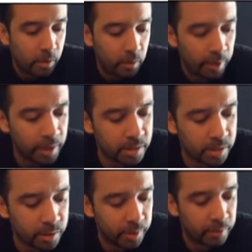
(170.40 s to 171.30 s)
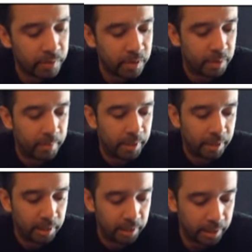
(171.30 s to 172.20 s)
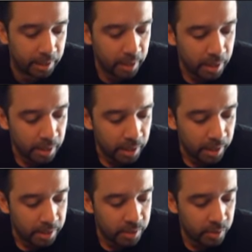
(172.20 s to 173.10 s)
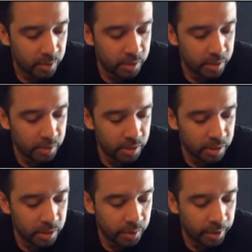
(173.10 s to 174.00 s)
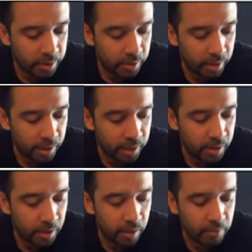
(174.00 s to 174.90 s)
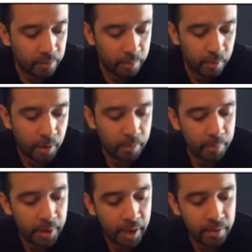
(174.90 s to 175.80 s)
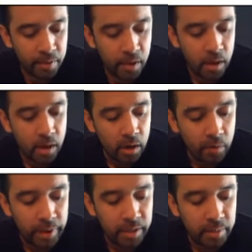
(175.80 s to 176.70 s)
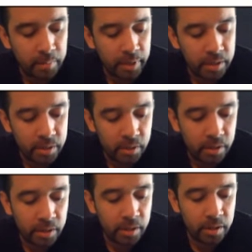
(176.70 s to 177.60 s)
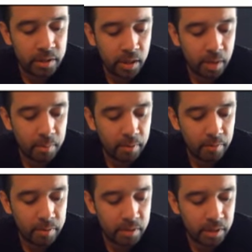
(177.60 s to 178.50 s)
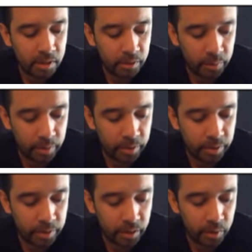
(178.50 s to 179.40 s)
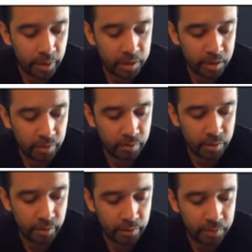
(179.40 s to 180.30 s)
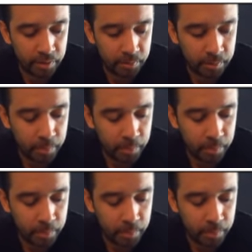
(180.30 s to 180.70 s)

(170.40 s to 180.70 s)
Correct drift immediately. As soon as you see the trailer getting off the proper path, correct it by turning the top of the steering wheel in the direction of the drift.